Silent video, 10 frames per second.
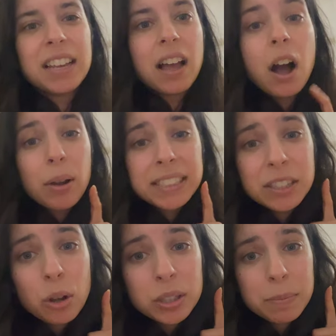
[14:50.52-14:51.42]
I did
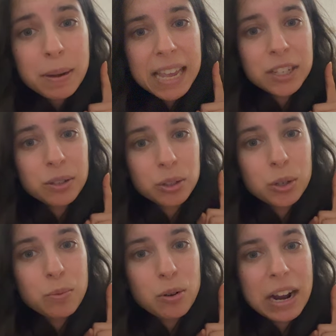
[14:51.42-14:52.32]
contemplate doing
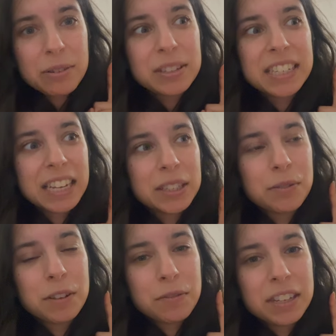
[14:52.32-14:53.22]
2 more hours to get to
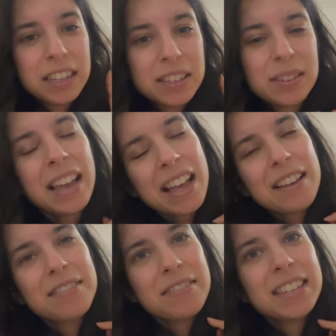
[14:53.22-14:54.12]
50 because I was
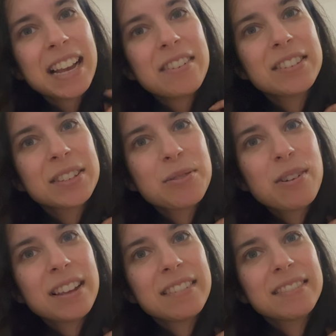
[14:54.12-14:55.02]
like, 50 hours is
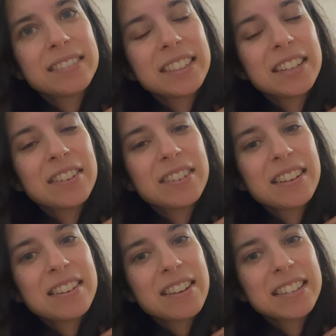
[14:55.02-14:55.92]
quite, you know,
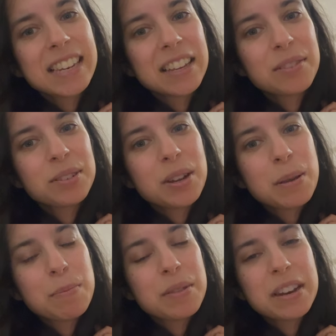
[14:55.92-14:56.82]
a nice length of
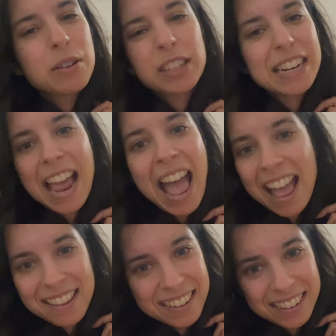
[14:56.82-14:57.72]
time. But then I was like, nah,
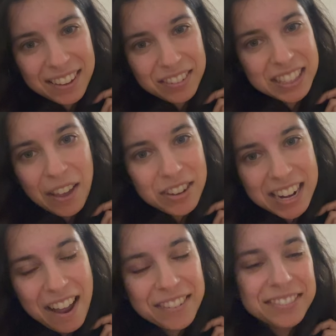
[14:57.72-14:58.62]
suffered
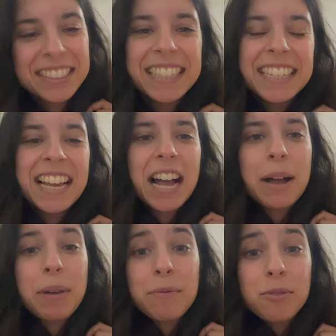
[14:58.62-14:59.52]
enough.
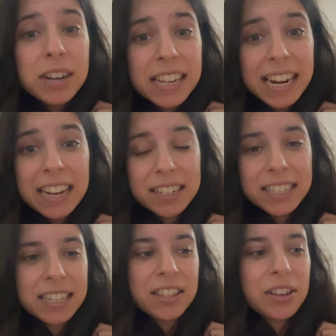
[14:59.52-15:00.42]
I'm really glad I
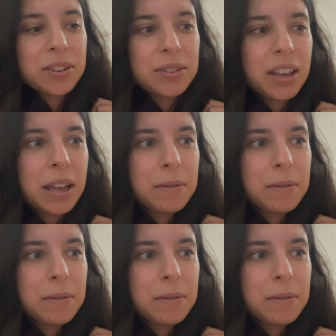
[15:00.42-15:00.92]
did it though.